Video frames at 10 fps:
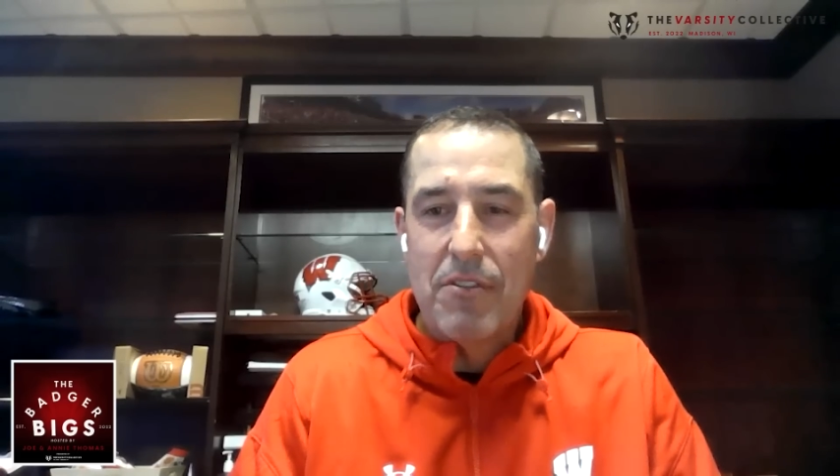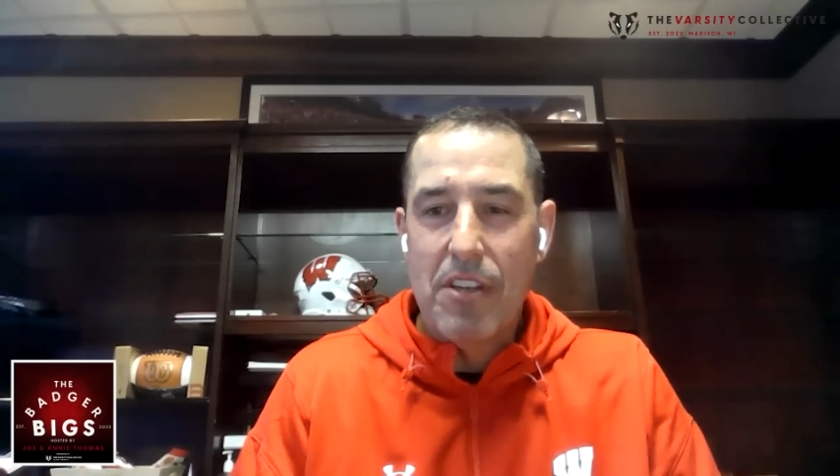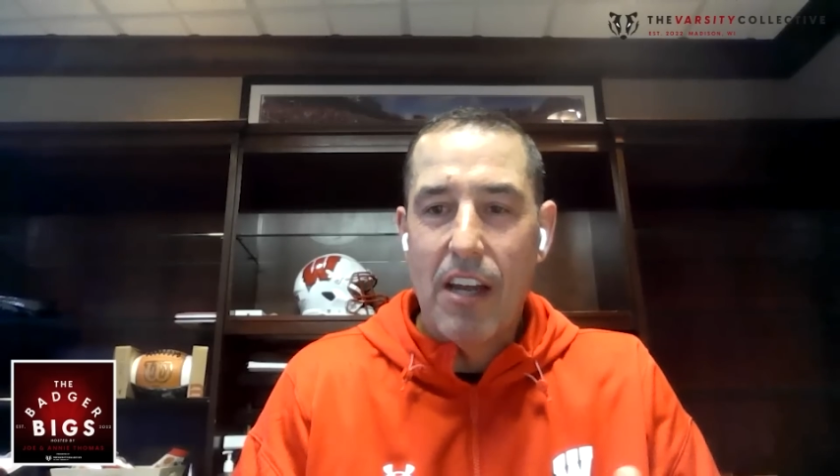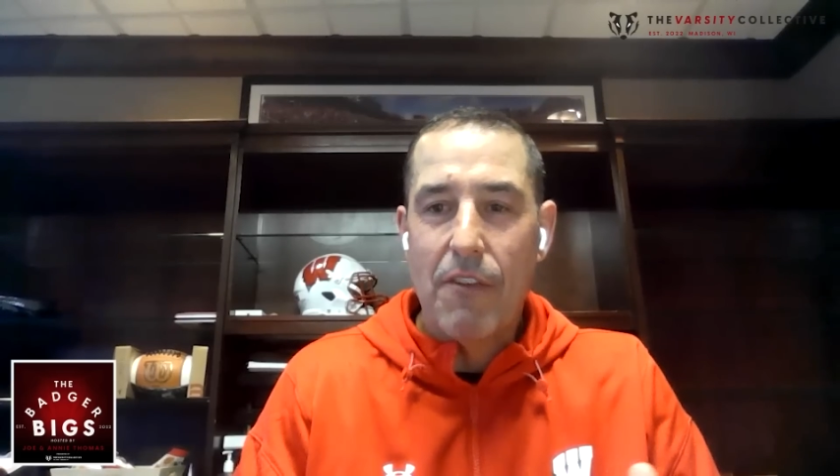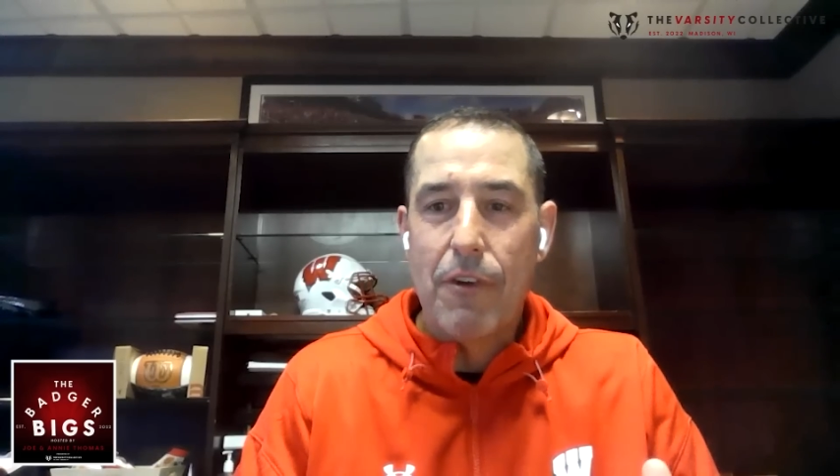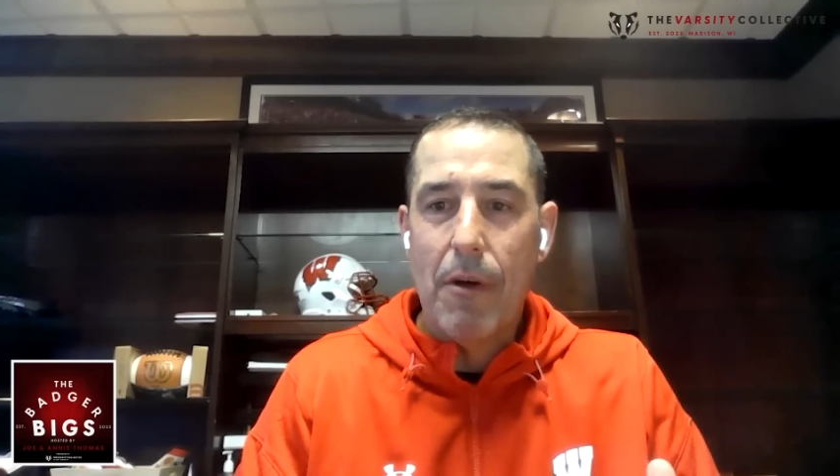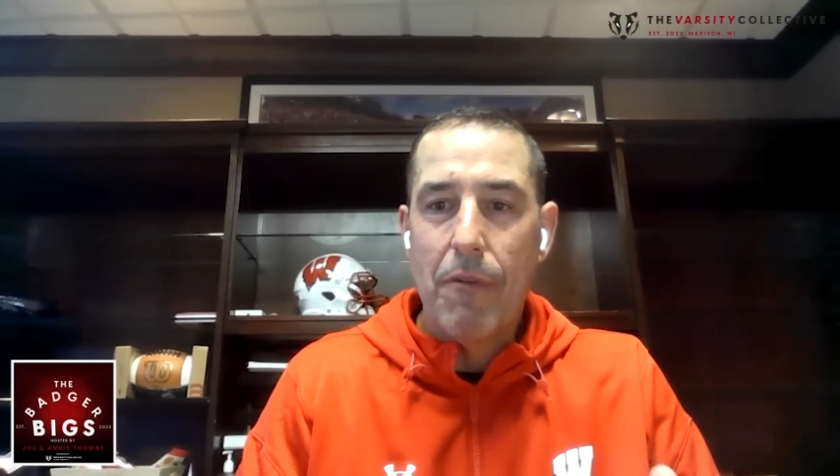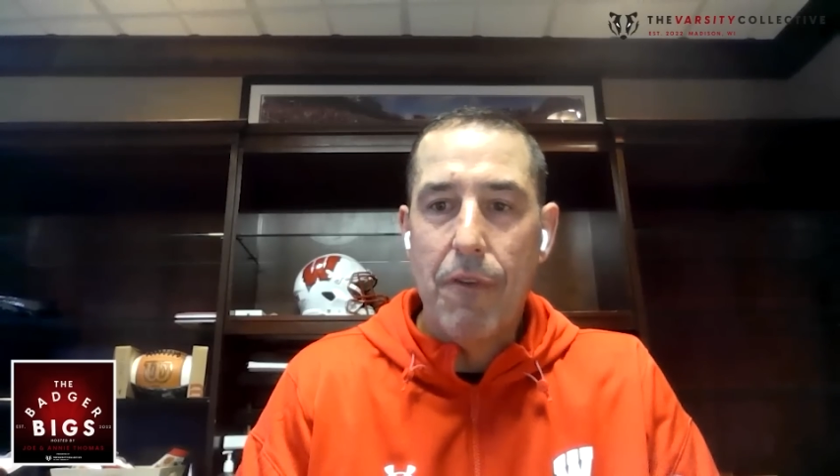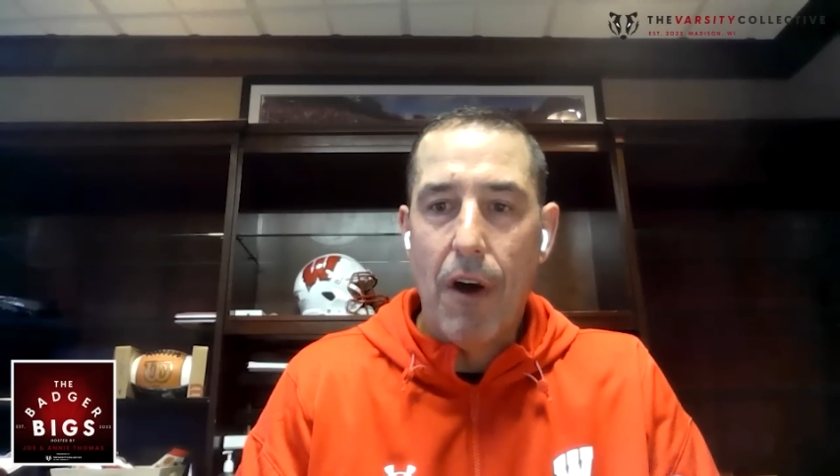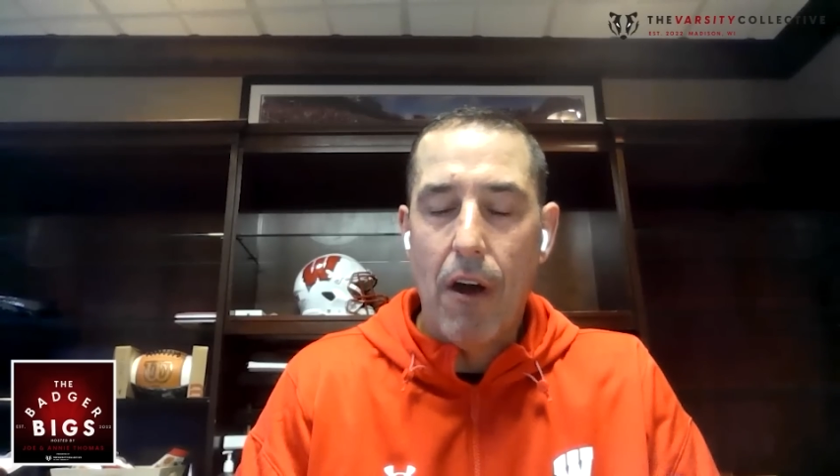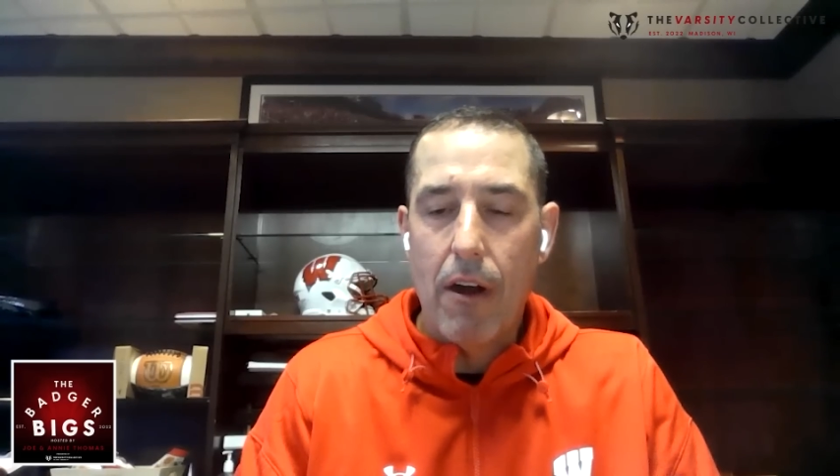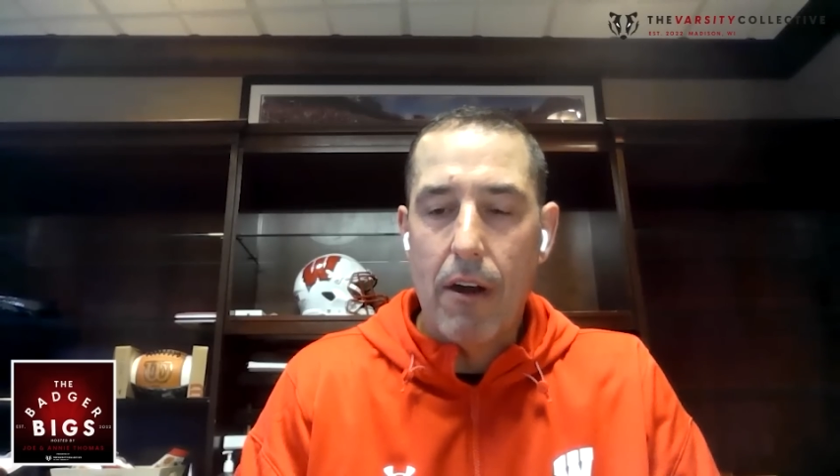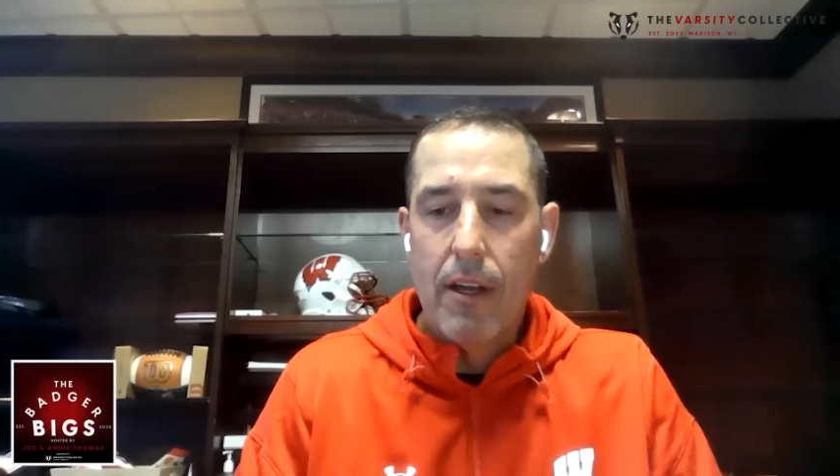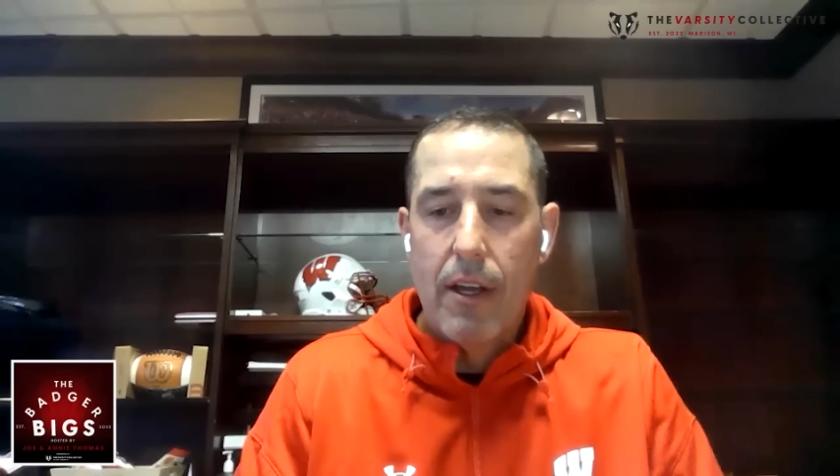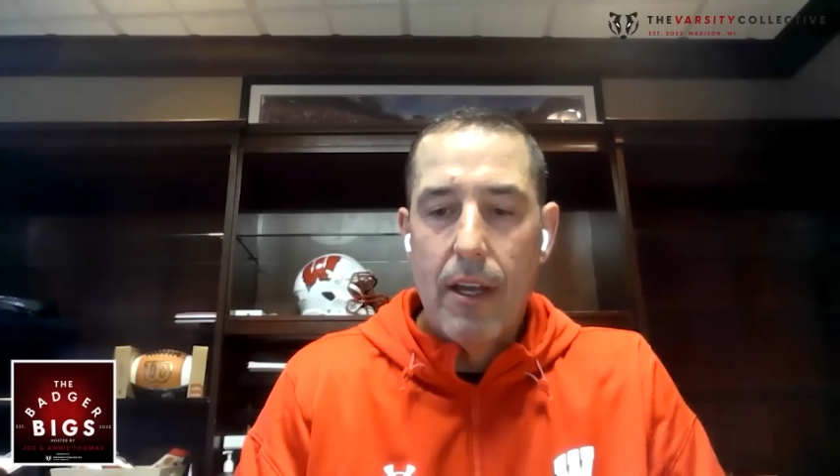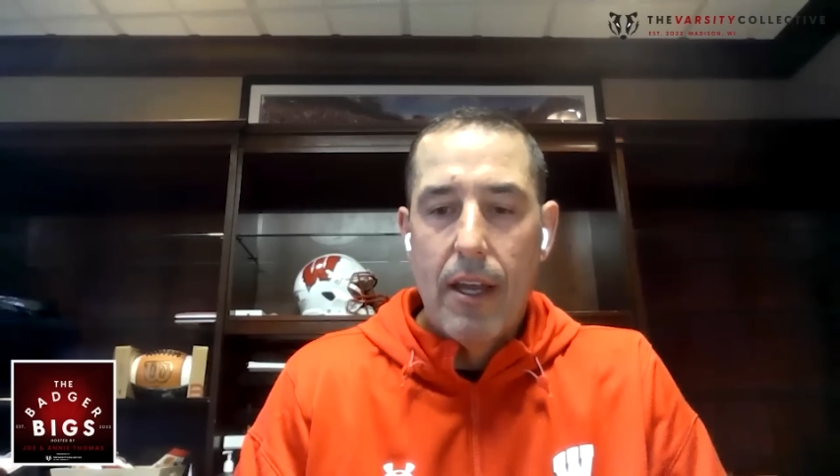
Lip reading: have done from afar,